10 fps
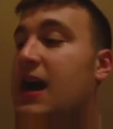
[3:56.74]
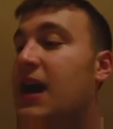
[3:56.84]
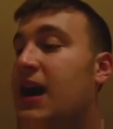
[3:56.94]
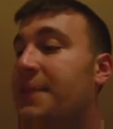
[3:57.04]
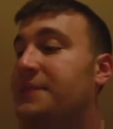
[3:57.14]

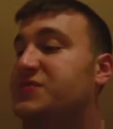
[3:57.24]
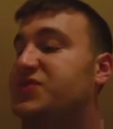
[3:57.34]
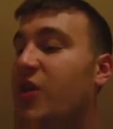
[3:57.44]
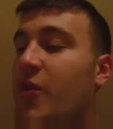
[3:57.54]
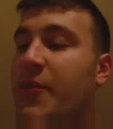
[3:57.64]
Um,
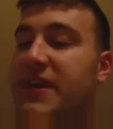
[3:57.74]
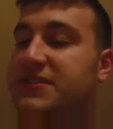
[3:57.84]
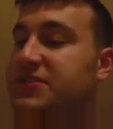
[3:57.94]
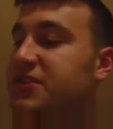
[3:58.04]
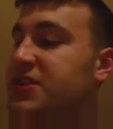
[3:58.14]
so
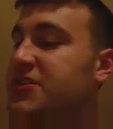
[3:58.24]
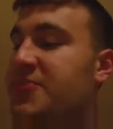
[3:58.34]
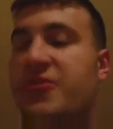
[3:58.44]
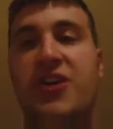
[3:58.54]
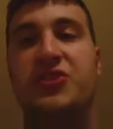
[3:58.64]
basically,
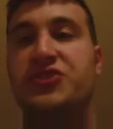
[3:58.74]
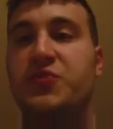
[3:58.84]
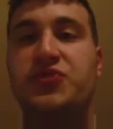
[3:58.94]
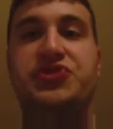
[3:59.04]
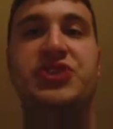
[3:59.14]
the
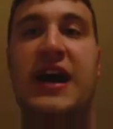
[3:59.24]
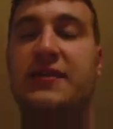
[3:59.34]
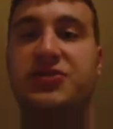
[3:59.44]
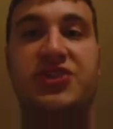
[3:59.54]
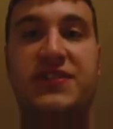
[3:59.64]
production was
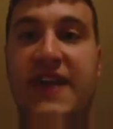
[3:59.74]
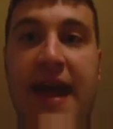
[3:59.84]
shut shut